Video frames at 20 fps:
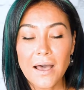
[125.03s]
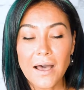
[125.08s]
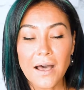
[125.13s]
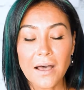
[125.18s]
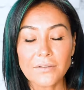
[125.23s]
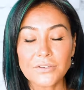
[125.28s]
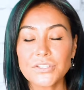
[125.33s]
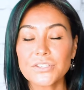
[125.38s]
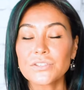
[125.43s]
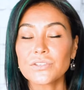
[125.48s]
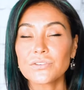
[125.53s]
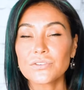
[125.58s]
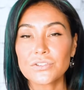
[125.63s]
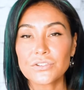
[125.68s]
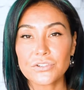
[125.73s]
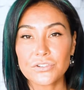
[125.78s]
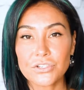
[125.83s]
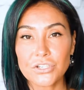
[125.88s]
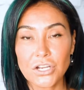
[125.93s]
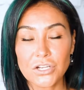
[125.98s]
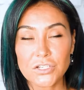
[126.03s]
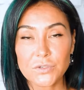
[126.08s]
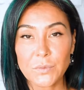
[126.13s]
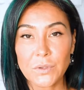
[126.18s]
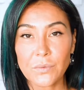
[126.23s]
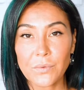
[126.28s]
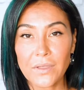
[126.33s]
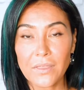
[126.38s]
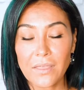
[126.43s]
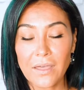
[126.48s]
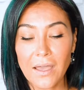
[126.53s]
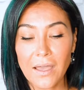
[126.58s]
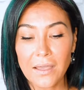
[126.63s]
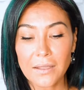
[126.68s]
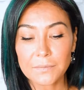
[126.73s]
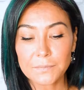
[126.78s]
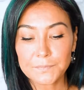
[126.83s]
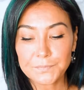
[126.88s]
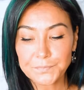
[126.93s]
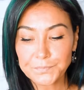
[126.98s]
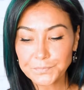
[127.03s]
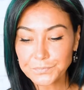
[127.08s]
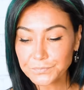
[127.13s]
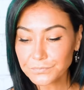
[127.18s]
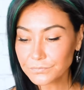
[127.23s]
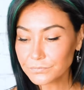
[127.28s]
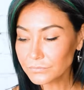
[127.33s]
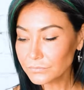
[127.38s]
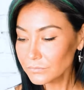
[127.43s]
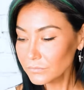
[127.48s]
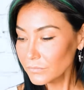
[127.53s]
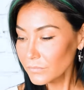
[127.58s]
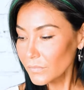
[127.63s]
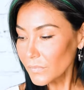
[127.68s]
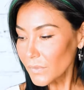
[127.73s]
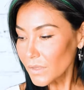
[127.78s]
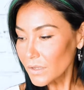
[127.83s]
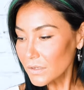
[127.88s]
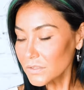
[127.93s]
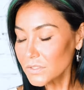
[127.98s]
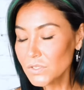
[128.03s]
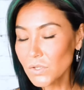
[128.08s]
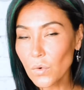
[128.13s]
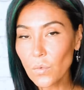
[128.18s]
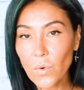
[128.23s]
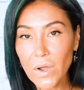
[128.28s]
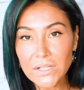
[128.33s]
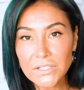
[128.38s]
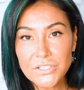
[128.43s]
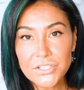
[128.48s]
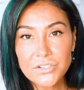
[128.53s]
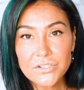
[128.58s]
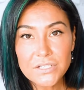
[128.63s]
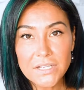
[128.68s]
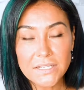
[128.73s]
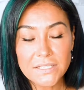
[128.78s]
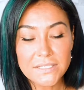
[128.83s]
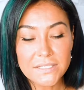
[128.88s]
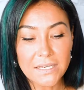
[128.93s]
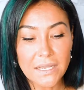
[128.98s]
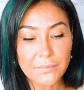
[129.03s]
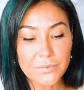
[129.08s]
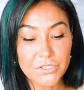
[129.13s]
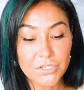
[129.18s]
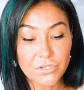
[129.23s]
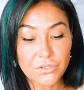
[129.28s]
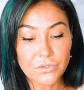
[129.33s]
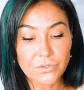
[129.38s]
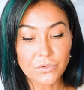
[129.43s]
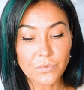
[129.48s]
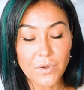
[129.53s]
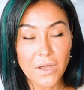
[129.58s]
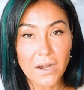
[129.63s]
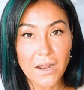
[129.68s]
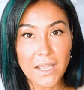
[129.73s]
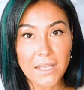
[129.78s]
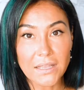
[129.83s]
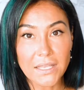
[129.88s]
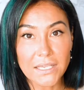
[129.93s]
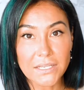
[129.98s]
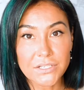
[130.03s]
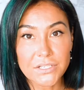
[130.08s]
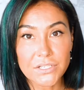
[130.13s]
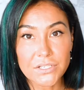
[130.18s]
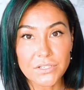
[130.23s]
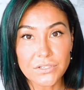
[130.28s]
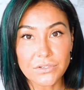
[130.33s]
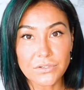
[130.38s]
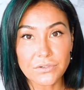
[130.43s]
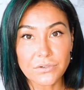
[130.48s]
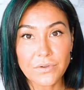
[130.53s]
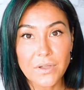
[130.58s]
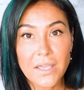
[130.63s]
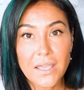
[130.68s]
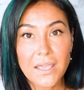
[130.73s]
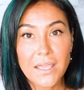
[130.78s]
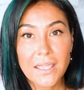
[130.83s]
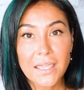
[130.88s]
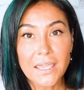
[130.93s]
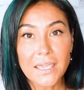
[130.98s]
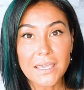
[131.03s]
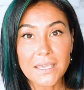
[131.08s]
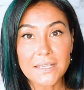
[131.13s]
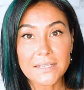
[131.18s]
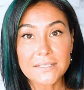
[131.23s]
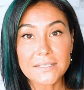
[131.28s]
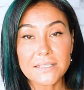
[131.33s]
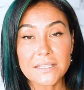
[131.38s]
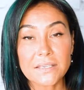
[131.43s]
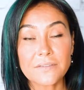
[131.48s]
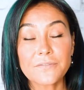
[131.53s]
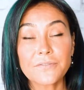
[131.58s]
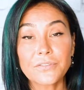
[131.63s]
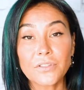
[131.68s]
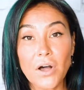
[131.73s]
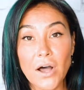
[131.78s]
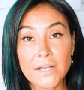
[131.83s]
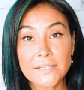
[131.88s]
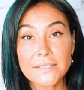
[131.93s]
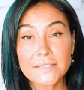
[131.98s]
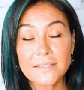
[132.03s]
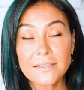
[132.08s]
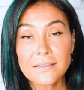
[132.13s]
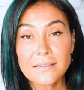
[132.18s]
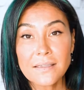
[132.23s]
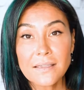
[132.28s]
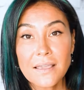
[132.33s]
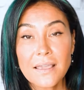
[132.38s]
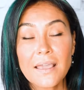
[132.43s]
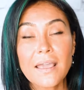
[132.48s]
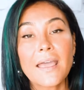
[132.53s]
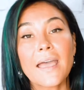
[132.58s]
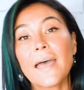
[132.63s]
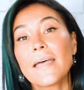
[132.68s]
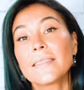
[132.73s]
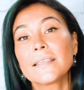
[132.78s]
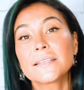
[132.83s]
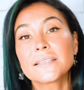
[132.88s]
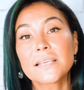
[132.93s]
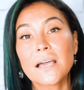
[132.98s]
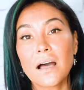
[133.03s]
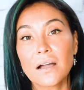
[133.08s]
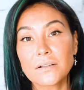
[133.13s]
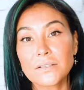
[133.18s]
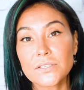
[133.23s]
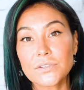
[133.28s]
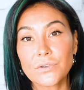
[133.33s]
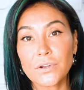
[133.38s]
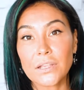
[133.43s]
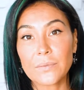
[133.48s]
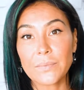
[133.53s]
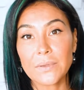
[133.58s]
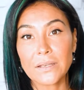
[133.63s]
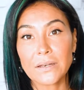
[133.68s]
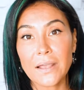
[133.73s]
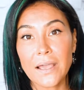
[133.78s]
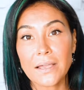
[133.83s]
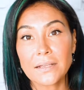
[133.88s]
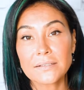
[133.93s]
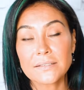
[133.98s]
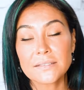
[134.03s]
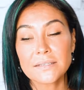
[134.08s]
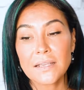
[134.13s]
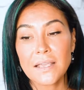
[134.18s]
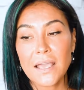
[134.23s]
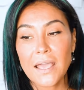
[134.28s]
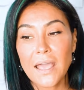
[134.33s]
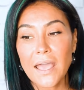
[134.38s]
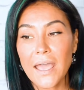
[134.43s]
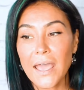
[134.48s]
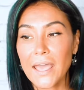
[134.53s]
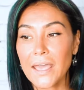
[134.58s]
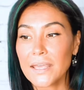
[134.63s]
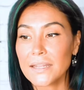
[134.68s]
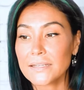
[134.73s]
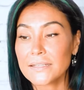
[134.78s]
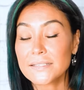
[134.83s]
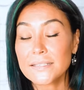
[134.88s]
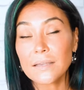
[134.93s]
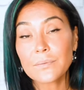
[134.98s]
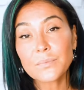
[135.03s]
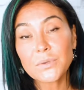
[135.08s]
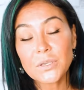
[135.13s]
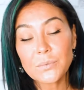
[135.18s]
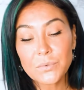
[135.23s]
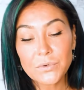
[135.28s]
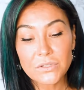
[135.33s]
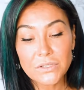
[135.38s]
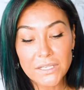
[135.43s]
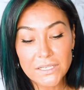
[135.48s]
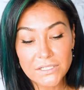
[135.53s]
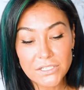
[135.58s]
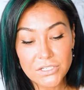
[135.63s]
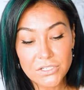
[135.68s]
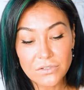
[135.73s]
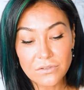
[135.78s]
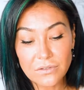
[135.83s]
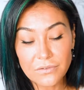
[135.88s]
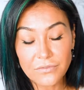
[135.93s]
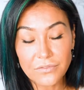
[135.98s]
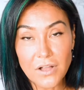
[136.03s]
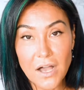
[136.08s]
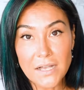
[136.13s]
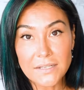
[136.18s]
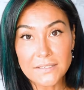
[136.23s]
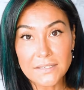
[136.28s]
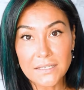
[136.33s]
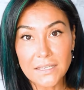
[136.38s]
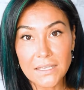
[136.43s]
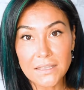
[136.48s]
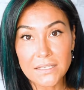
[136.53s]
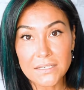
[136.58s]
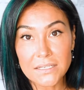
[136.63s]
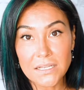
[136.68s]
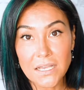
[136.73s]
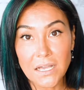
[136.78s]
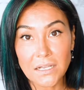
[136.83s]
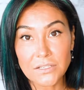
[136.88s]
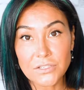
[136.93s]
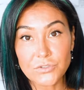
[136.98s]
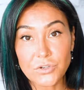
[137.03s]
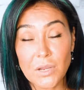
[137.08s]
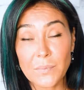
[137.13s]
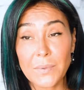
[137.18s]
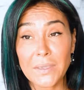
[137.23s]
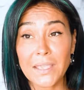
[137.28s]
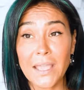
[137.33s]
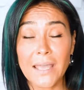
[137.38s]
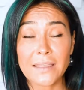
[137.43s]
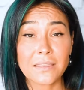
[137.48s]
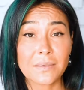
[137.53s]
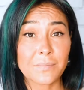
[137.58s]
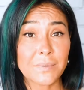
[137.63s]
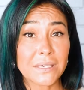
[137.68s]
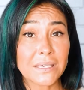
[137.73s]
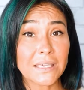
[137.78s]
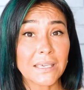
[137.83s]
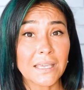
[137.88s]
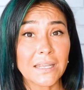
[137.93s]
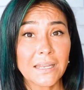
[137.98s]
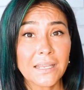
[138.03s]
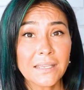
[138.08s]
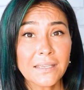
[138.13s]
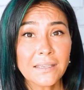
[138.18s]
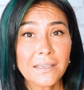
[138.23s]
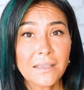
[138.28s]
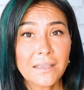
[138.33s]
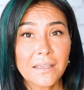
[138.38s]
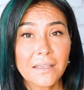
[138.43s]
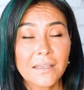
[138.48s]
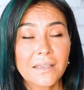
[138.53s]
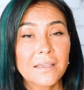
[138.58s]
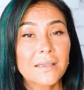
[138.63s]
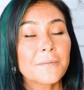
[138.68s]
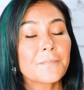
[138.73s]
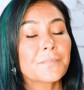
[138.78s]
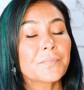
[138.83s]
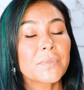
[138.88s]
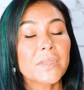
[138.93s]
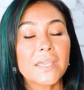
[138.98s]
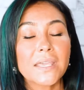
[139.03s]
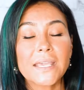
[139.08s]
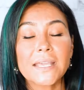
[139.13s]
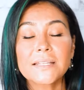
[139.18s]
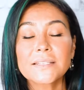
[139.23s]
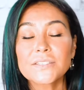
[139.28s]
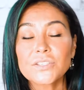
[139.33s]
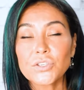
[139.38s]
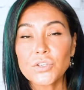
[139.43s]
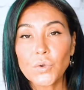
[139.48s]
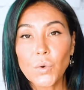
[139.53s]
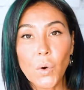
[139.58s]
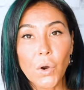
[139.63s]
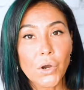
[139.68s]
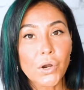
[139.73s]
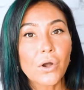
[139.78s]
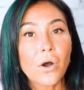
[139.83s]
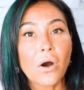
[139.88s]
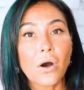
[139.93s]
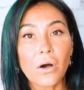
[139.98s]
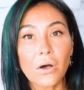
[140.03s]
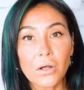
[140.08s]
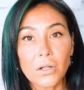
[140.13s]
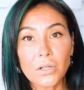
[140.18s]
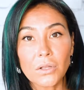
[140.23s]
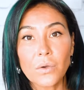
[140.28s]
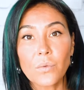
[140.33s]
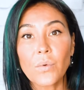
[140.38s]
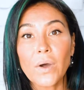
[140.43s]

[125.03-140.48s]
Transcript: Um, just use your judgment with that. So once you're done step two, what I like to do is the flossing and the tongue scraping next. And some people like to do the flossing and the tongue scraping at the beginning. It's your call.